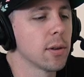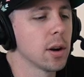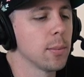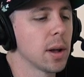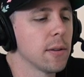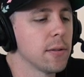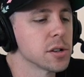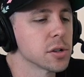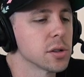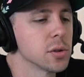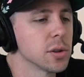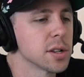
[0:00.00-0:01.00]
very
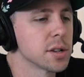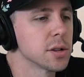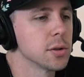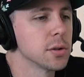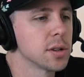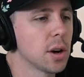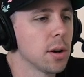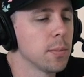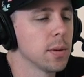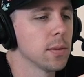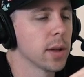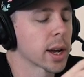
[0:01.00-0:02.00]
beneficial to us too to all
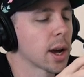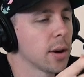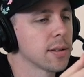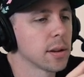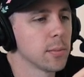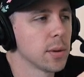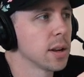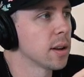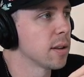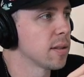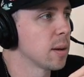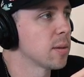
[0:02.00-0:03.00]
be like how I said being
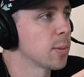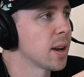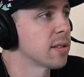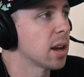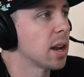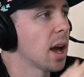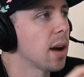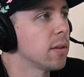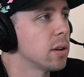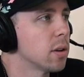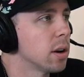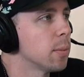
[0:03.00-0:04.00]
in the same space and
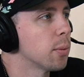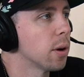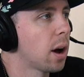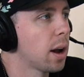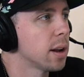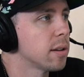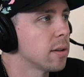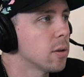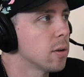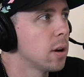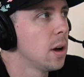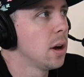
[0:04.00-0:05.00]
having your input on it
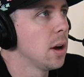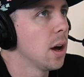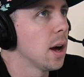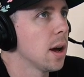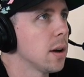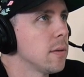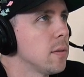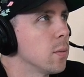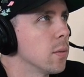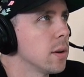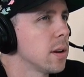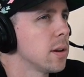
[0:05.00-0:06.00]
too. Mm
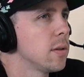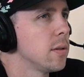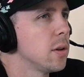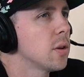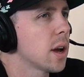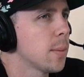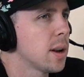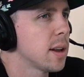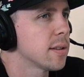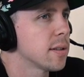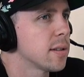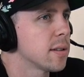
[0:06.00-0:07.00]
did you came in
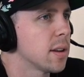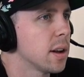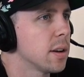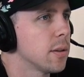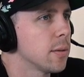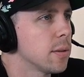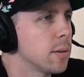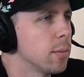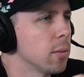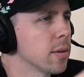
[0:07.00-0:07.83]
as an assistant editor to